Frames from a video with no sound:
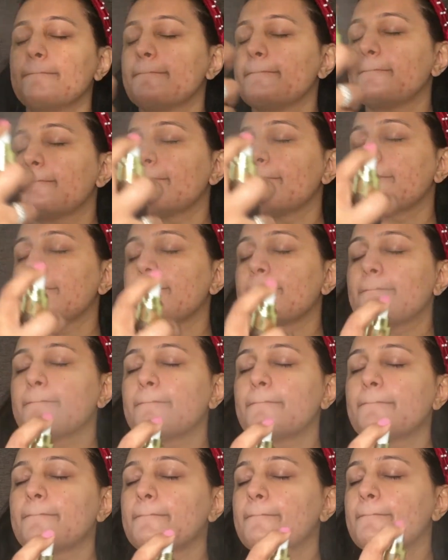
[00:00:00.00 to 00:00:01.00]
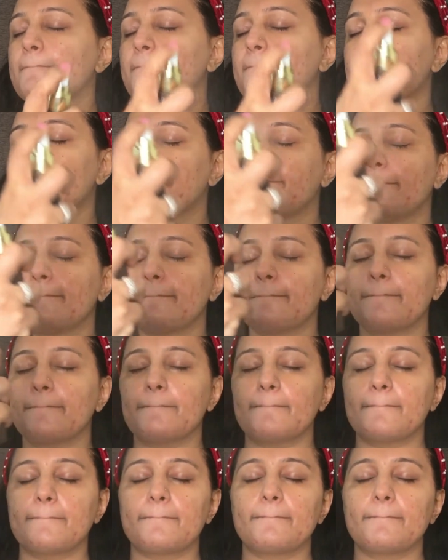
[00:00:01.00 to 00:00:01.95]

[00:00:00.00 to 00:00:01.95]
Apply a generous amount and